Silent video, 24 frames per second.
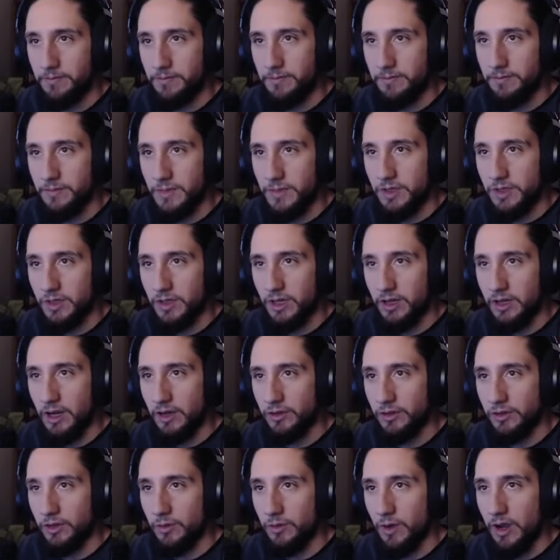so I can
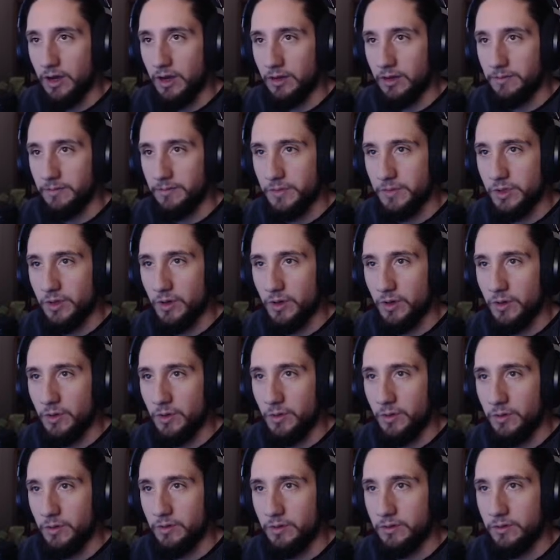actually write it.
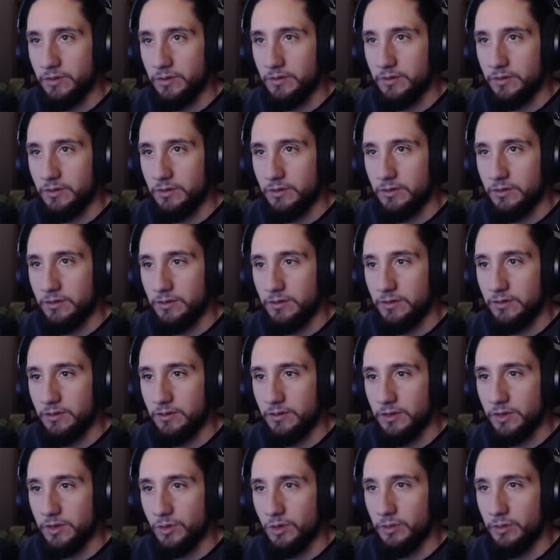So
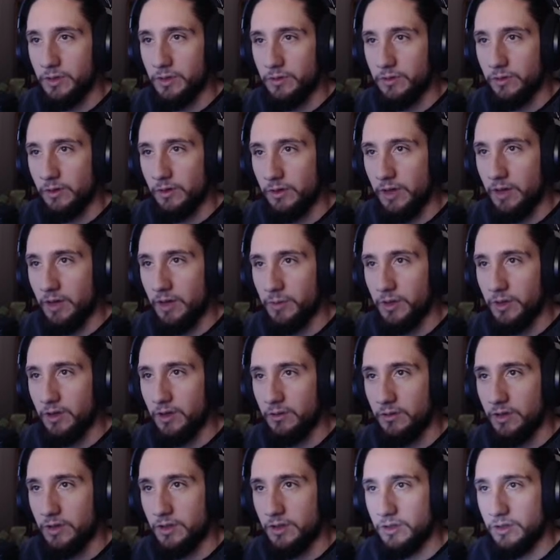this one will be for clamping a
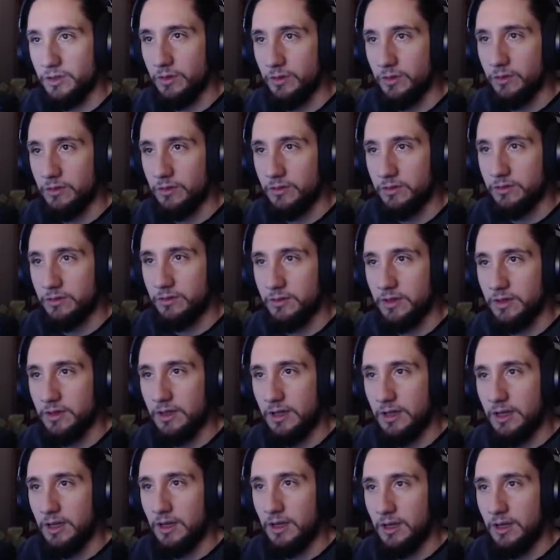V2,
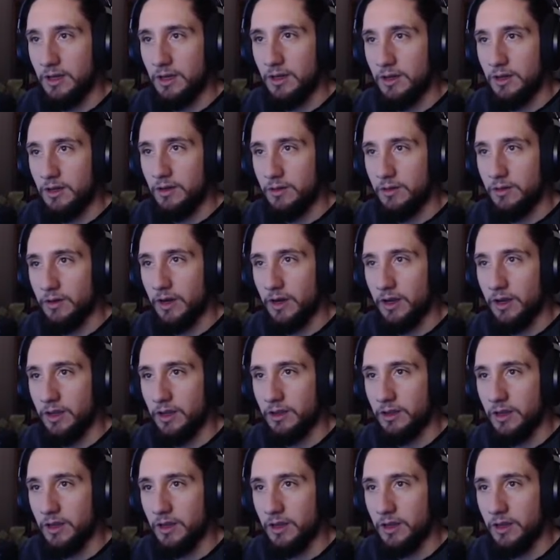right? And then